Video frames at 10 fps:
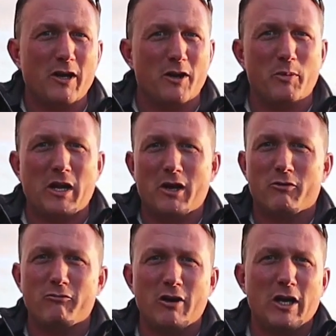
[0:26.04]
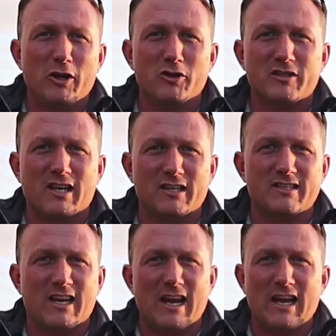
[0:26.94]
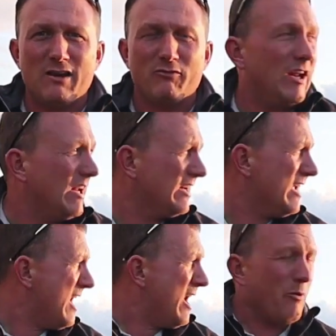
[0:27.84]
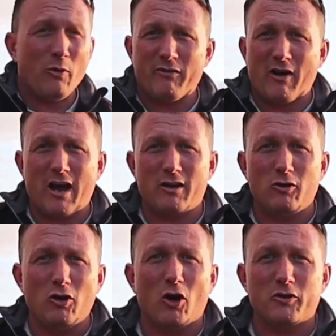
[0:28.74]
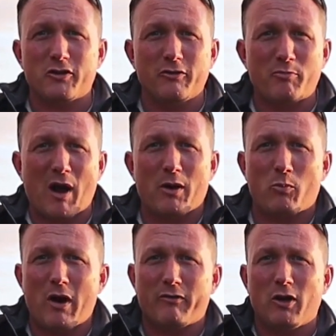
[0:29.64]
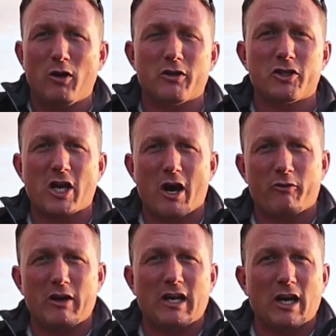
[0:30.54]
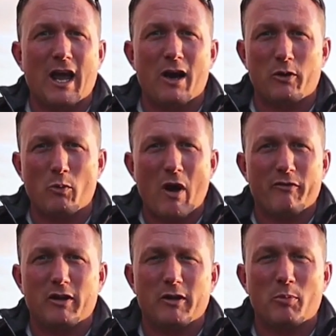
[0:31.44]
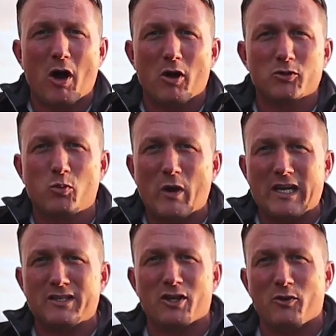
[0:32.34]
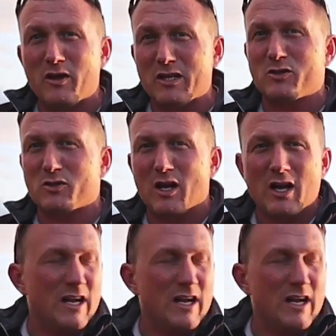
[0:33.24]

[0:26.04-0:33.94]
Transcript: going to be a really good sunset evening. We've had a lot of bad weather, a lot of showery, cloudy weather the past week, so this